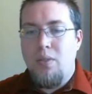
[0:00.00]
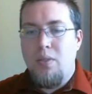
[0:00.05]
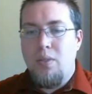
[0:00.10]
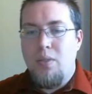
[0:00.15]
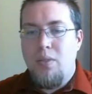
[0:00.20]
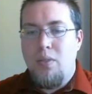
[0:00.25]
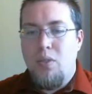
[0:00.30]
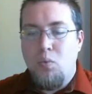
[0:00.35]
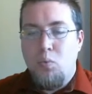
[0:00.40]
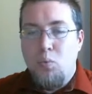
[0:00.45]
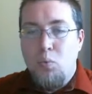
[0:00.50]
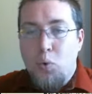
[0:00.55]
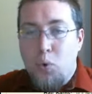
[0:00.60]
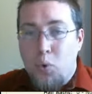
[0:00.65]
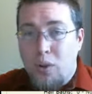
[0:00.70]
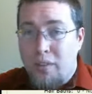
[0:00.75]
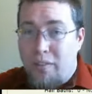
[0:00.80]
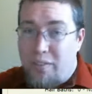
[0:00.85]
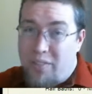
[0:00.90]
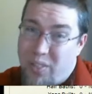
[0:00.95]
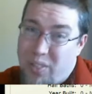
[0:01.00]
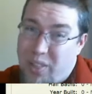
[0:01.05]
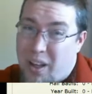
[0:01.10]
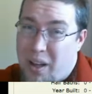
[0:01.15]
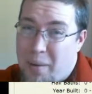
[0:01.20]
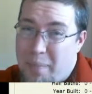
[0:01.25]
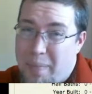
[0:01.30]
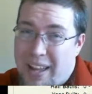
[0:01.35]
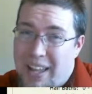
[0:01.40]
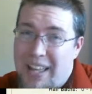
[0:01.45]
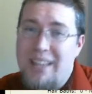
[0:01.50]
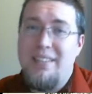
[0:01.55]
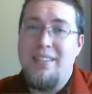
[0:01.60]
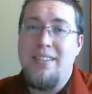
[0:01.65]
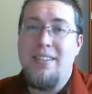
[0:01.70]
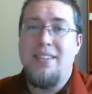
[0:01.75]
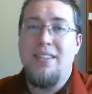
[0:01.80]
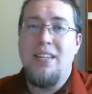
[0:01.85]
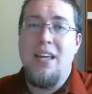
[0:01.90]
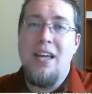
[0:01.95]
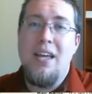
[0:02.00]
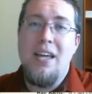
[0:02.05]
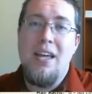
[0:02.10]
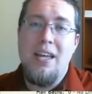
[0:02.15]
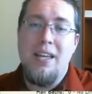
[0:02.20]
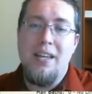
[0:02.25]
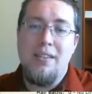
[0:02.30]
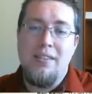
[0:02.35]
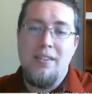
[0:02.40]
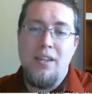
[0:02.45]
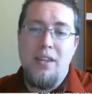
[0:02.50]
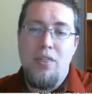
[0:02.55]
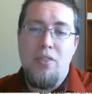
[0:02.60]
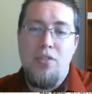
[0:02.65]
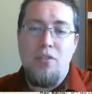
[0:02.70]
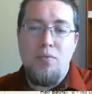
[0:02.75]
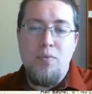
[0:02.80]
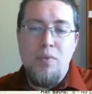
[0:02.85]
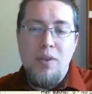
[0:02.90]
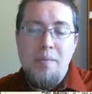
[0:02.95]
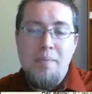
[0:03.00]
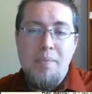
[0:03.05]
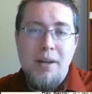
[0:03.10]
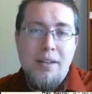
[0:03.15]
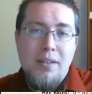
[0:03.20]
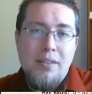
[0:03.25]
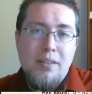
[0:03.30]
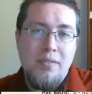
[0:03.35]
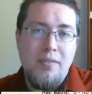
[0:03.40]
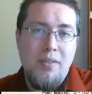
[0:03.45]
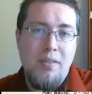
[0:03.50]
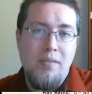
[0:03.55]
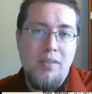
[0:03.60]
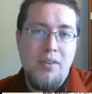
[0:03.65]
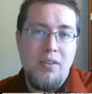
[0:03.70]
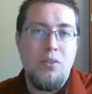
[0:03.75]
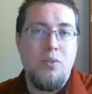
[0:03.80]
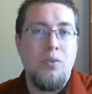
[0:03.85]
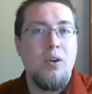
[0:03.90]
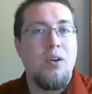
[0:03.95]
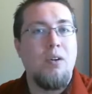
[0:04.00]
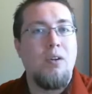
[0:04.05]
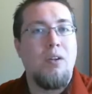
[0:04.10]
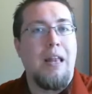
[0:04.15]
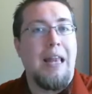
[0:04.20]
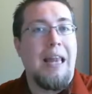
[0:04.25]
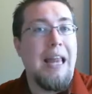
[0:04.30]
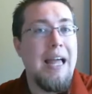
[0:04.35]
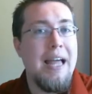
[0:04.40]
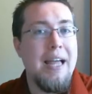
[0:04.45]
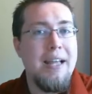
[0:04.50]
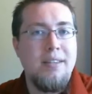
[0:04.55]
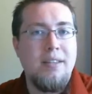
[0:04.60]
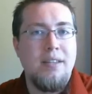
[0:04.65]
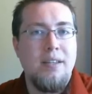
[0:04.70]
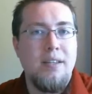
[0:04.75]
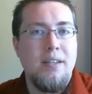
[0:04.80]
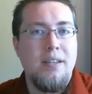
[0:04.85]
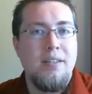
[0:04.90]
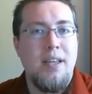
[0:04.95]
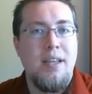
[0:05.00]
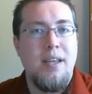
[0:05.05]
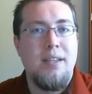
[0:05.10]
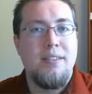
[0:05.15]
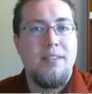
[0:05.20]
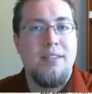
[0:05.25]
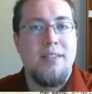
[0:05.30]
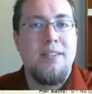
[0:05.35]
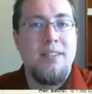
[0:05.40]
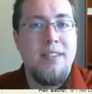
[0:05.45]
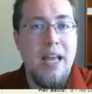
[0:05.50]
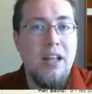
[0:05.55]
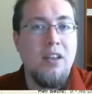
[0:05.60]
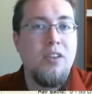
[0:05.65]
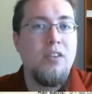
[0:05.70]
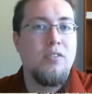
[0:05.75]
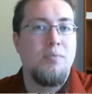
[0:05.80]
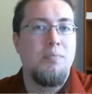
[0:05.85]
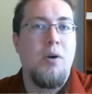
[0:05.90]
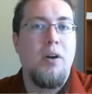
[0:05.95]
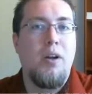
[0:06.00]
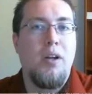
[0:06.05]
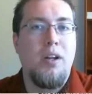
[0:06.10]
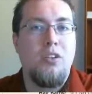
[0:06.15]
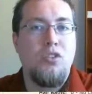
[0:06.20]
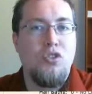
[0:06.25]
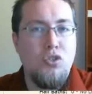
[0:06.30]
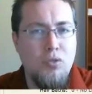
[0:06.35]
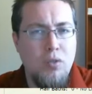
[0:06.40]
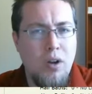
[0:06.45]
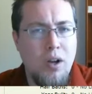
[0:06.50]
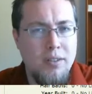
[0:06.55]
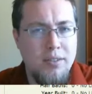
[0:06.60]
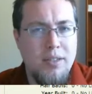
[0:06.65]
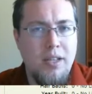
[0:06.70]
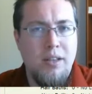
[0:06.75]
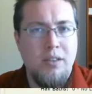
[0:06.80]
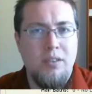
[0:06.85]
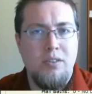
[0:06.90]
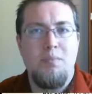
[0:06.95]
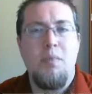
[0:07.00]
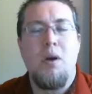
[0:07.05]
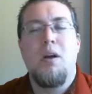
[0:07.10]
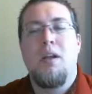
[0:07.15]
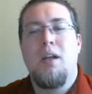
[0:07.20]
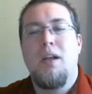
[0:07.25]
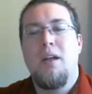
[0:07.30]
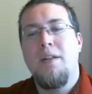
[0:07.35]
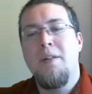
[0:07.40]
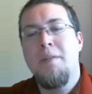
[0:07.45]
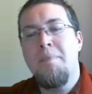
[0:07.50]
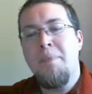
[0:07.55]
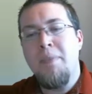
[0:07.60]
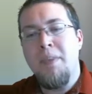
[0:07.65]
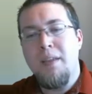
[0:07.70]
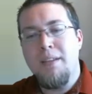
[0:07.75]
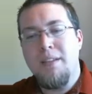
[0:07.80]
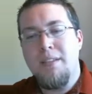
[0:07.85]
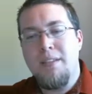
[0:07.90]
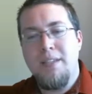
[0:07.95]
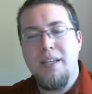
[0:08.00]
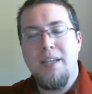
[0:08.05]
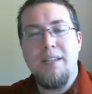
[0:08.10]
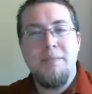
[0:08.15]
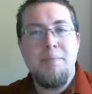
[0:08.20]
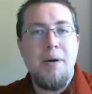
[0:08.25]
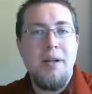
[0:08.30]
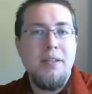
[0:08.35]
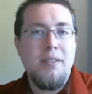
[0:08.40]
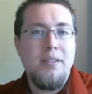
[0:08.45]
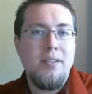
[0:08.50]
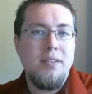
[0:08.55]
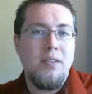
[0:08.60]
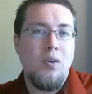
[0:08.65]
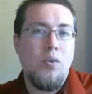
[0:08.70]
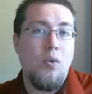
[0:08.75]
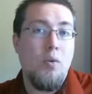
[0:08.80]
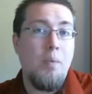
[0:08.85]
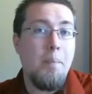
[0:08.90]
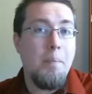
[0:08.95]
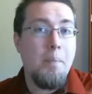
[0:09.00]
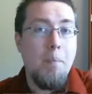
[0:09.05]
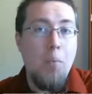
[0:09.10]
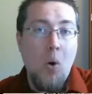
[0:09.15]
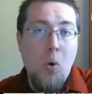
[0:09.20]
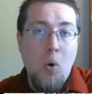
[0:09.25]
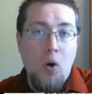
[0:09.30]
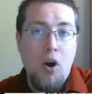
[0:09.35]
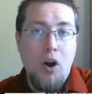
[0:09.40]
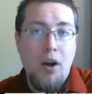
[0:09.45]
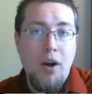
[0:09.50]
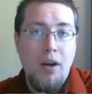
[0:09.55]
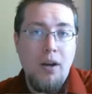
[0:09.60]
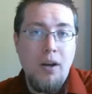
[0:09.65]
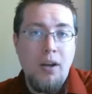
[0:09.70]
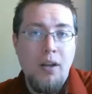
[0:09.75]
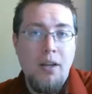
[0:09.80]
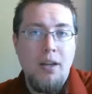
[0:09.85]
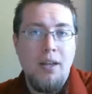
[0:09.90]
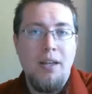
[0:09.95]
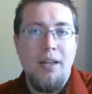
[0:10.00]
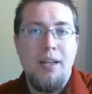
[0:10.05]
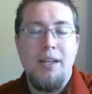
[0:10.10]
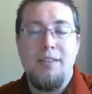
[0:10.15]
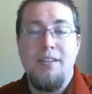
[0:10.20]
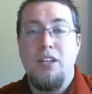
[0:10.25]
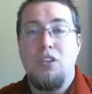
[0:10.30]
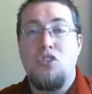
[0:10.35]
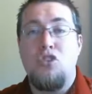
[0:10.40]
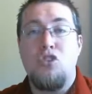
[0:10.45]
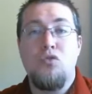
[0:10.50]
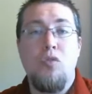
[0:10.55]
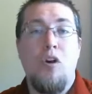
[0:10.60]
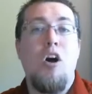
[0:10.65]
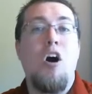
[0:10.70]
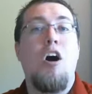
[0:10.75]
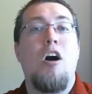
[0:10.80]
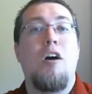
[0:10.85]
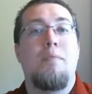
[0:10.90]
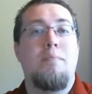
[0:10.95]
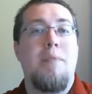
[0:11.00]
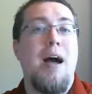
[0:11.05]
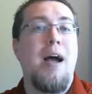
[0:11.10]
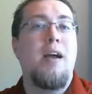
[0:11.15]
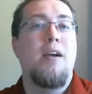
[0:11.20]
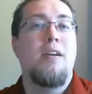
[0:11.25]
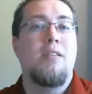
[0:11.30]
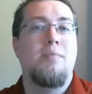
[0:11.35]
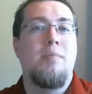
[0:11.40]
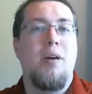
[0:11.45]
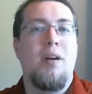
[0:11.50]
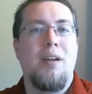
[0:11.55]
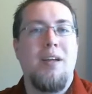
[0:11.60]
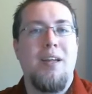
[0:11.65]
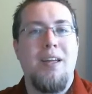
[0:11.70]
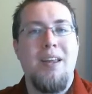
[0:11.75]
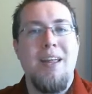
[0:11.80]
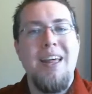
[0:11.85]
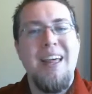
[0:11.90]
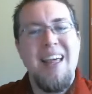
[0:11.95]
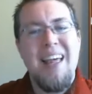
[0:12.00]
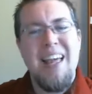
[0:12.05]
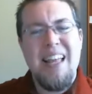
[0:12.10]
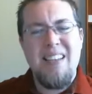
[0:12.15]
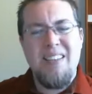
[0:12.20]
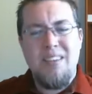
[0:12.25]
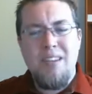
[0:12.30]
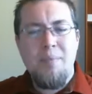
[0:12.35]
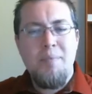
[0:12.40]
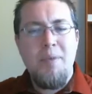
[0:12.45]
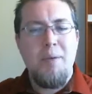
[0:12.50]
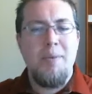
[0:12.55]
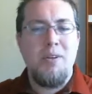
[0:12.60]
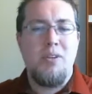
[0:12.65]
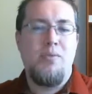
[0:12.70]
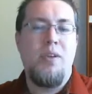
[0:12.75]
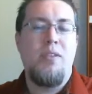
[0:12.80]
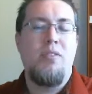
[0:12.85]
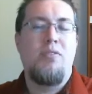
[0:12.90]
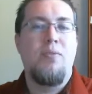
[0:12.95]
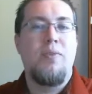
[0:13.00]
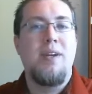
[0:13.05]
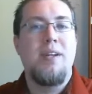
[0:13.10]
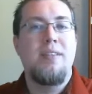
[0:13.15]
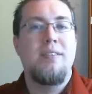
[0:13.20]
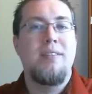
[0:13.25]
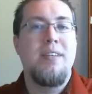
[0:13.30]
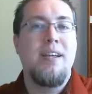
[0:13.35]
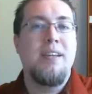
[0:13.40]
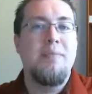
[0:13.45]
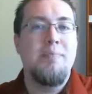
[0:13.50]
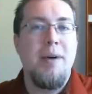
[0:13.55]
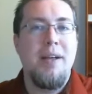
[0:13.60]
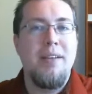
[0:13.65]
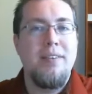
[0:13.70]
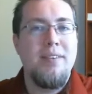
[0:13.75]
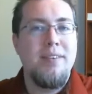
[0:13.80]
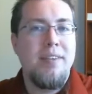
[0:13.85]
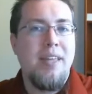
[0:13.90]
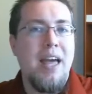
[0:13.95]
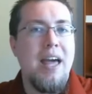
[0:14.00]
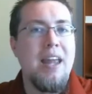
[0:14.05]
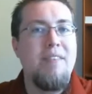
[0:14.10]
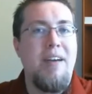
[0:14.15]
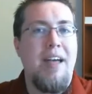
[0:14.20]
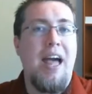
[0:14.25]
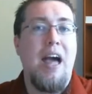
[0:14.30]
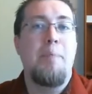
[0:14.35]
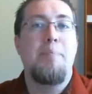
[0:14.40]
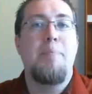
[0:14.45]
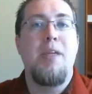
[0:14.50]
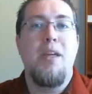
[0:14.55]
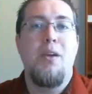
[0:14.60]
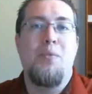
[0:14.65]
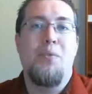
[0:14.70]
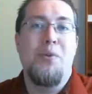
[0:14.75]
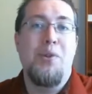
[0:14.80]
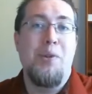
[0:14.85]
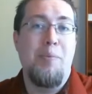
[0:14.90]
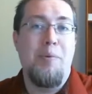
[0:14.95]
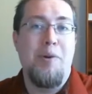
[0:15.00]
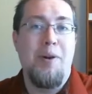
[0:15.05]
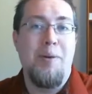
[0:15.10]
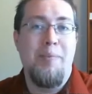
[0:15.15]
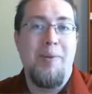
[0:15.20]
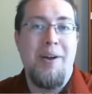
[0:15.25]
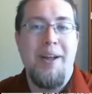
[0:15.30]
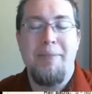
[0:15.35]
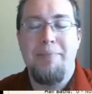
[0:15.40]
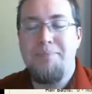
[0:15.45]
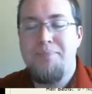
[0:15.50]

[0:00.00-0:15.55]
the rule of thumb, I guess to say, is 3 months of inventory or less is a seller's market, a strong seller's market. 6 months or more is a strong buyer's market. And somewhere between 3 and 6 months is kind of happy equilibrium, right?